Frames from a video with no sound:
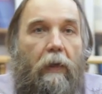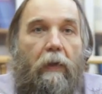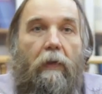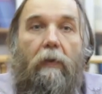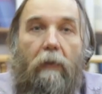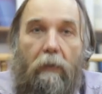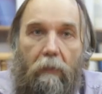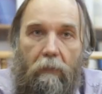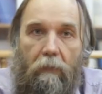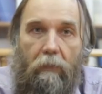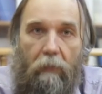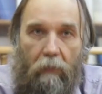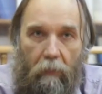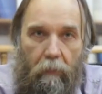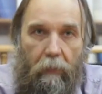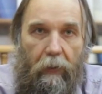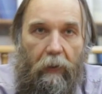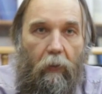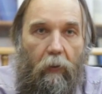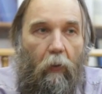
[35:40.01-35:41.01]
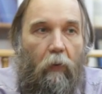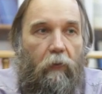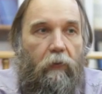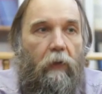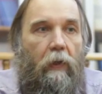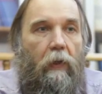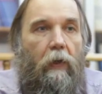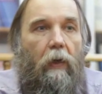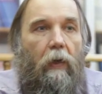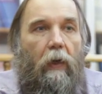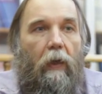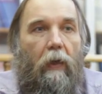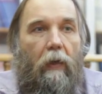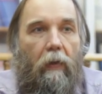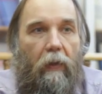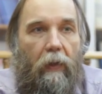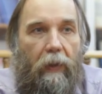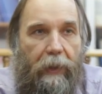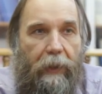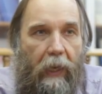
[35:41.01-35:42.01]
goal, because
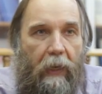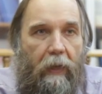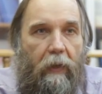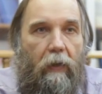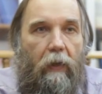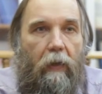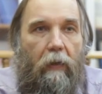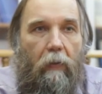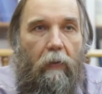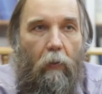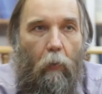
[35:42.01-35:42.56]
we